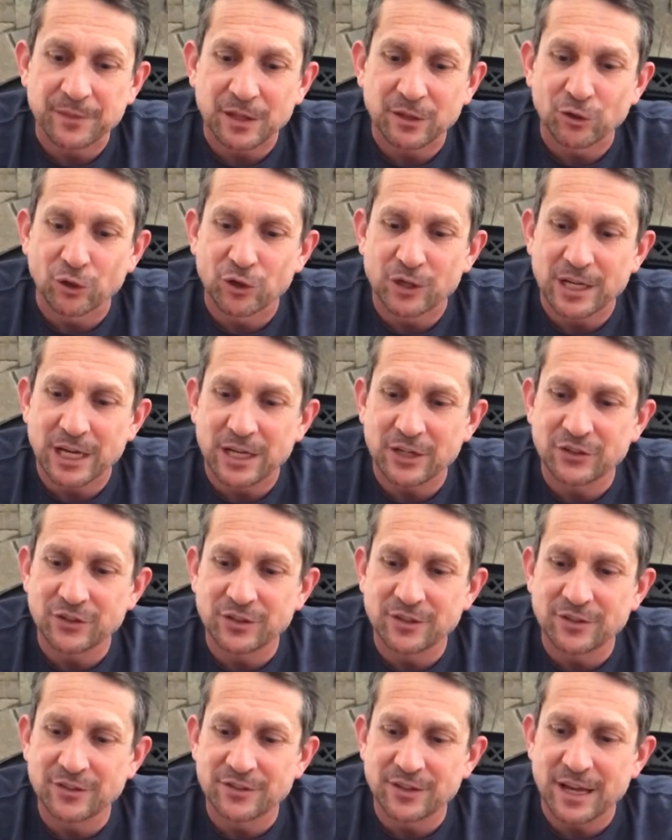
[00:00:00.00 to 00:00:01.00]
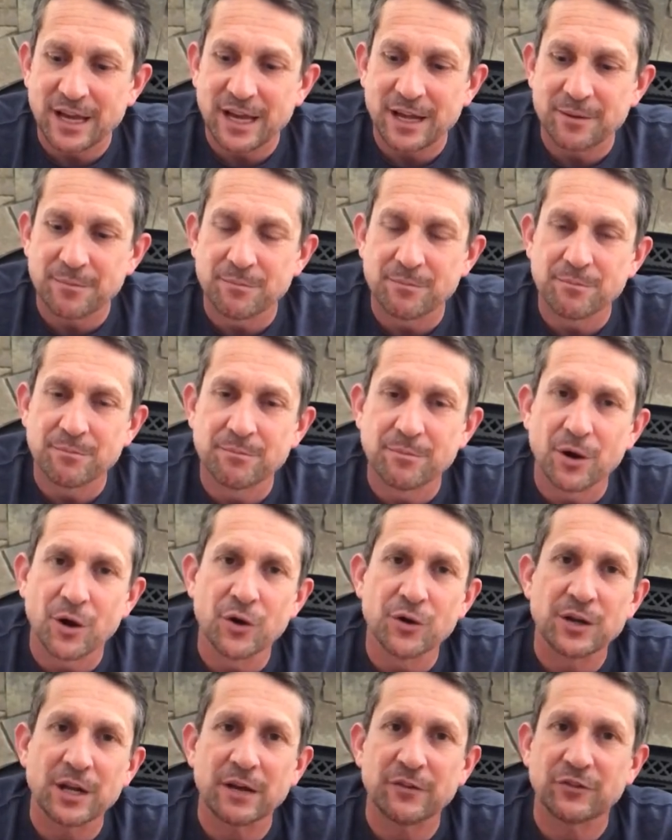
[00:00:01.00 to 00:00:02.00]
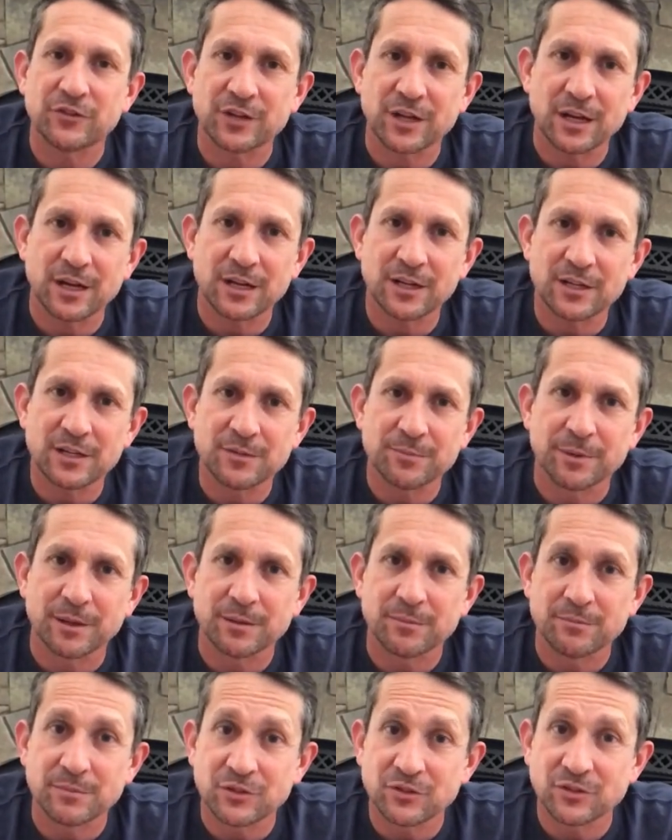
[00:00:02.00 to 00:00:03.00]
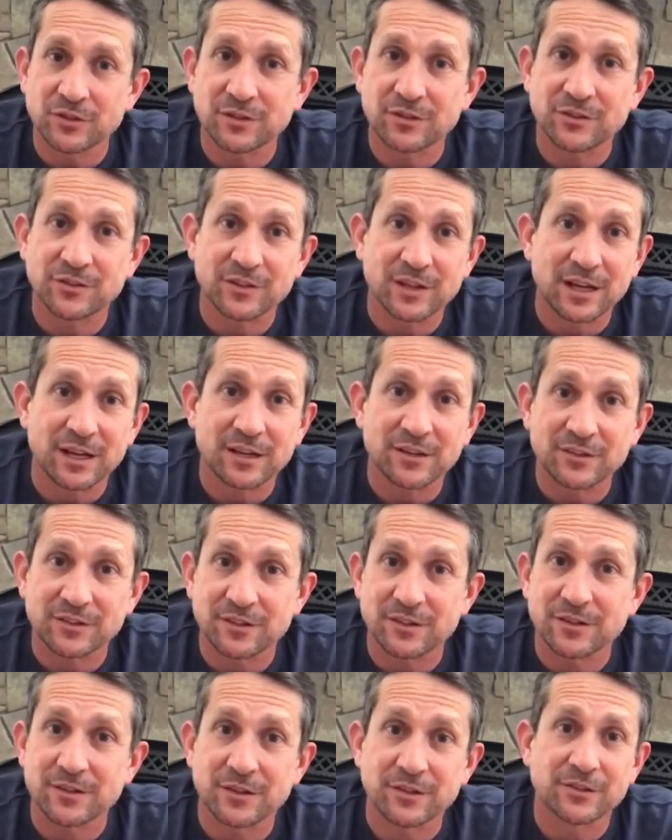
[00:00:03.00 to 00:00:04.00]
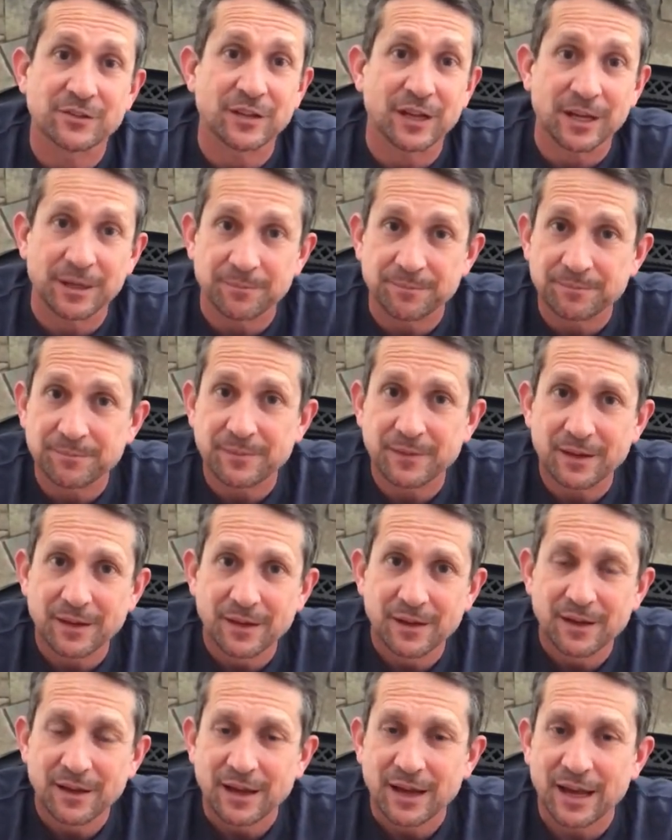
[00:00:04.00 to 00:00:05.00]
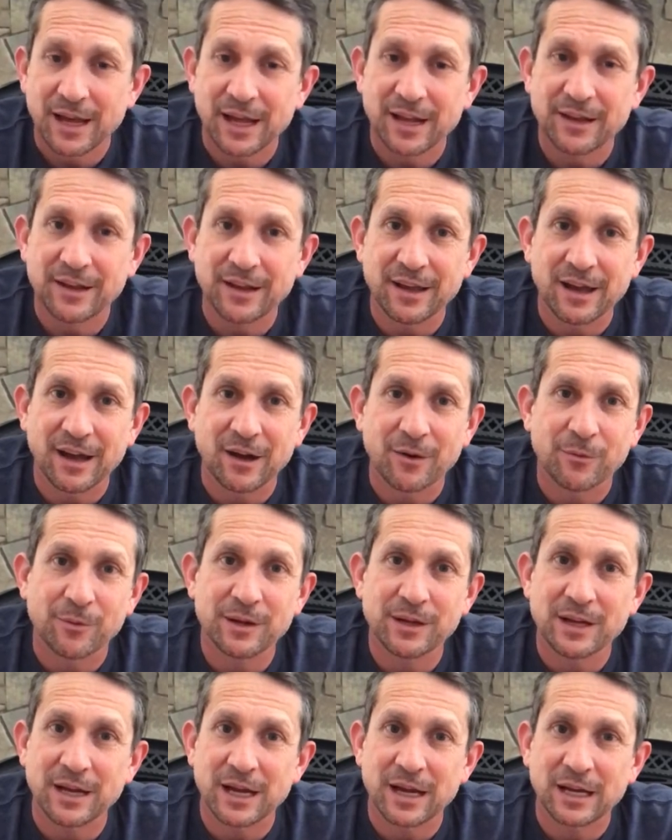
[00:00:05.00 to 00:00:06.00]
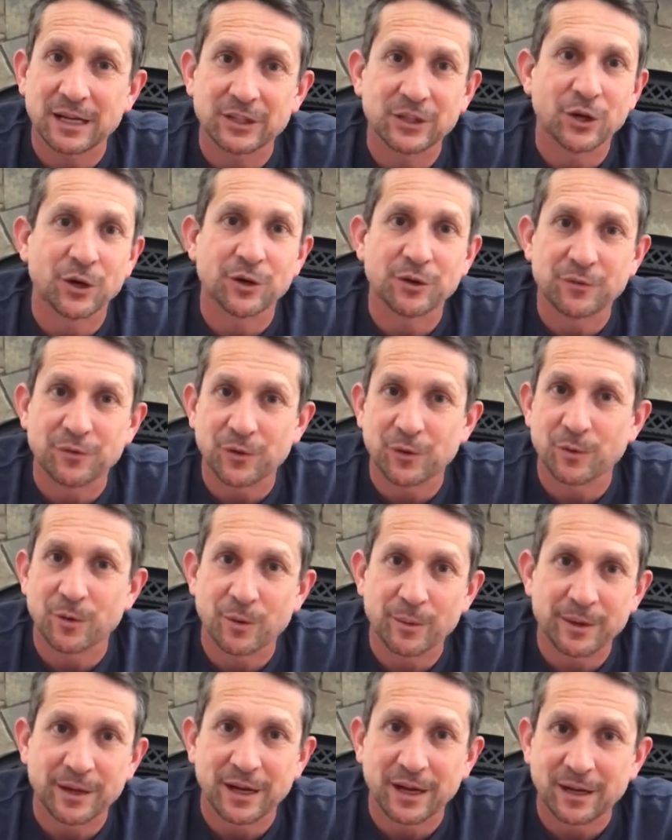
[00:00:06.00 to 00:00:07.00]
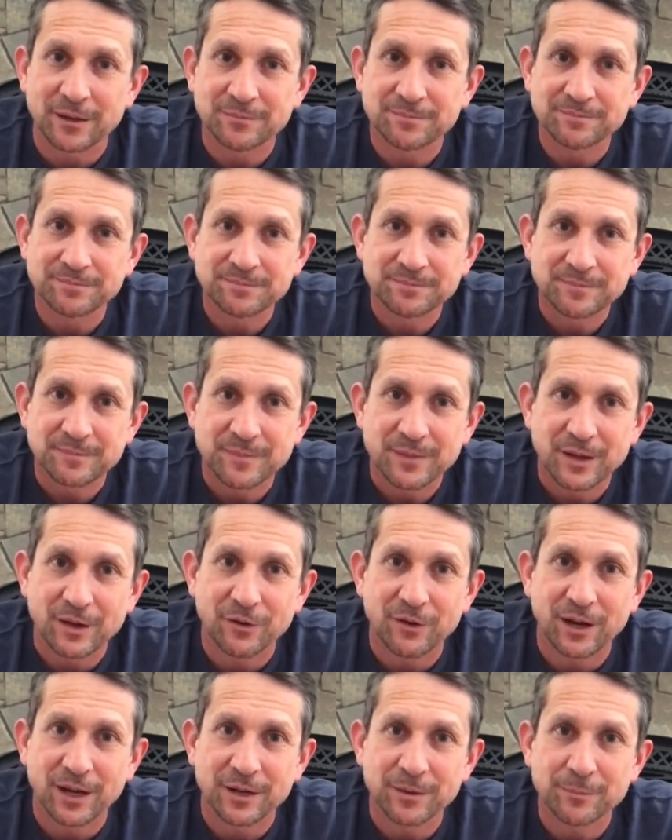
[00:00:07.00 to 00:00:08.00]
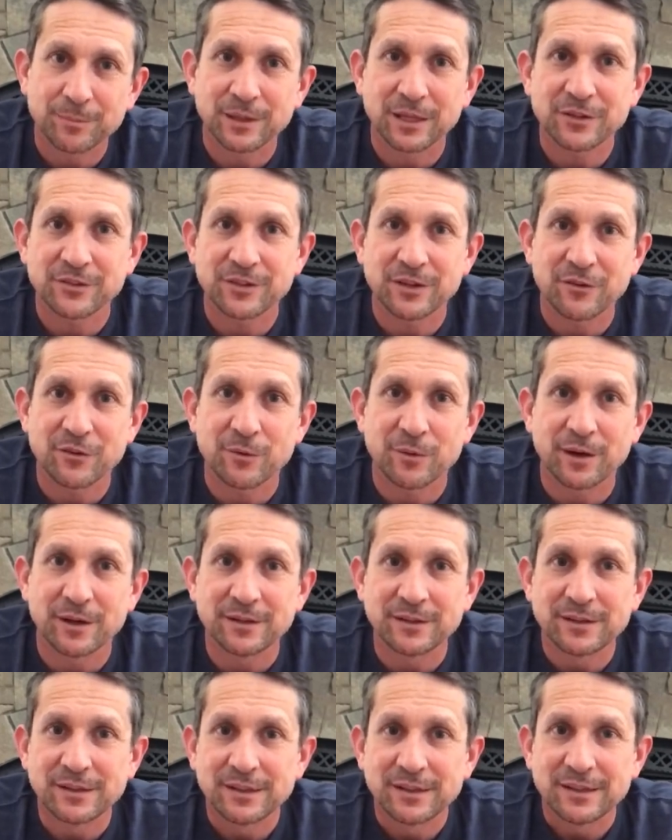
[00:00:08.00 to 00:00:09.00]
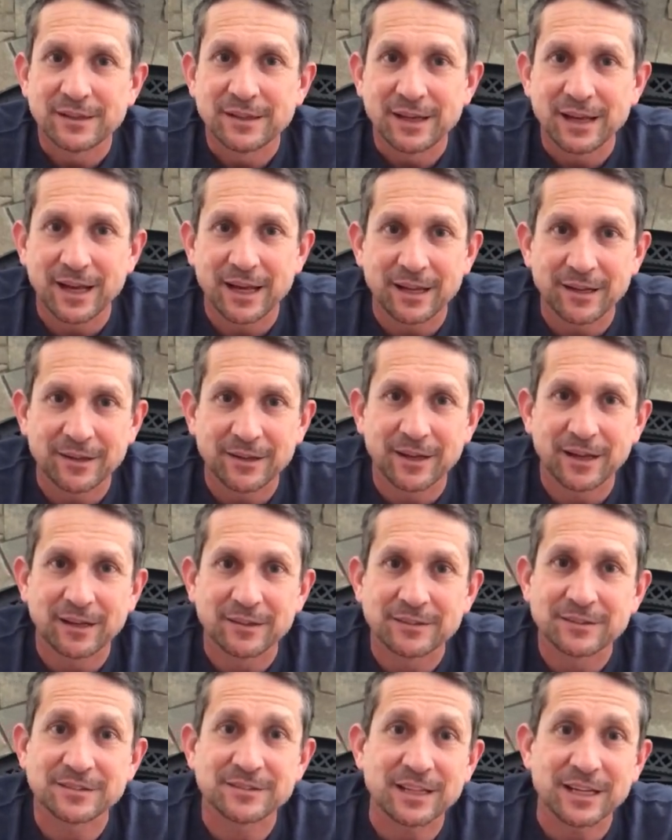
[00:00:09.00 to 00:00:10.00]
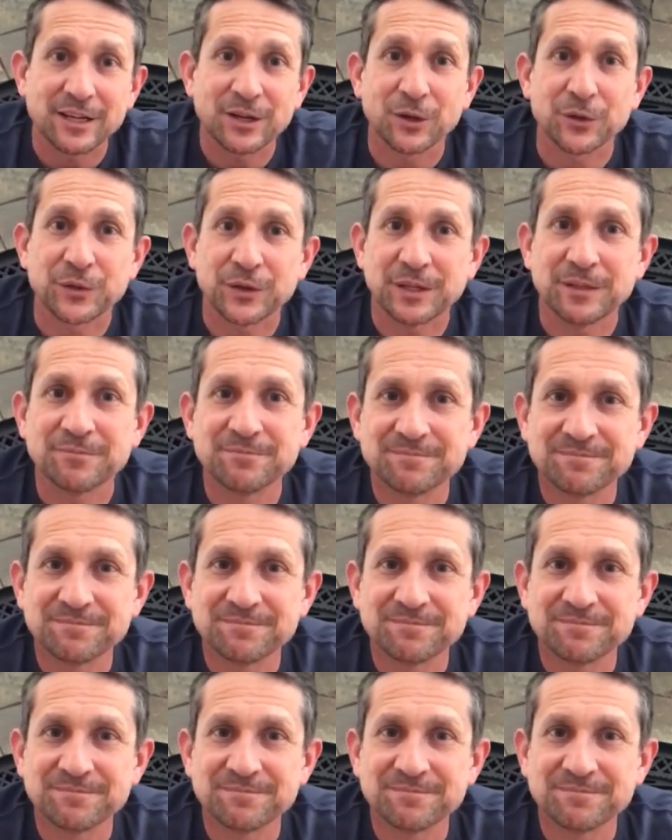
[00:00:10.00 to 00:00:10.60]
Locations and mode have changed, but mission stays the same. And we are going for it where we are. All right. Bless everyone, and stay healthy.